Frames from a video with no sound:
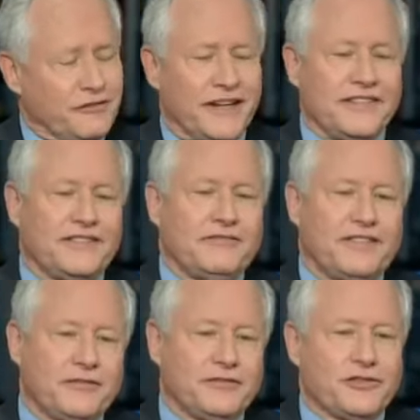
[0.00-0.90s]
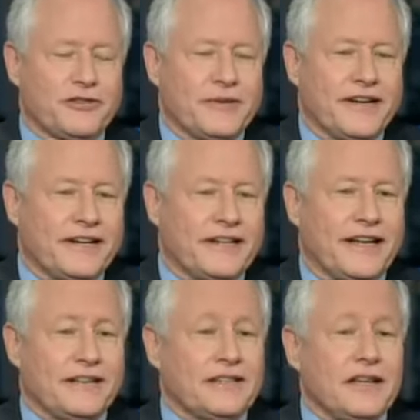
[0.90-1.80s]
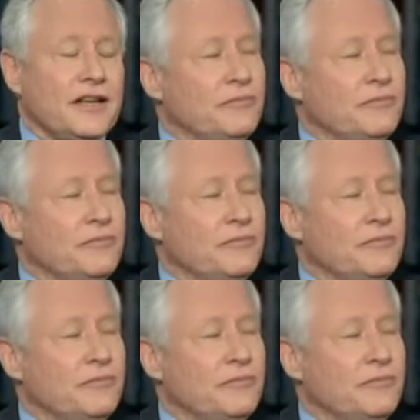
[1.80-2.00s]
rights if they are discriminated against.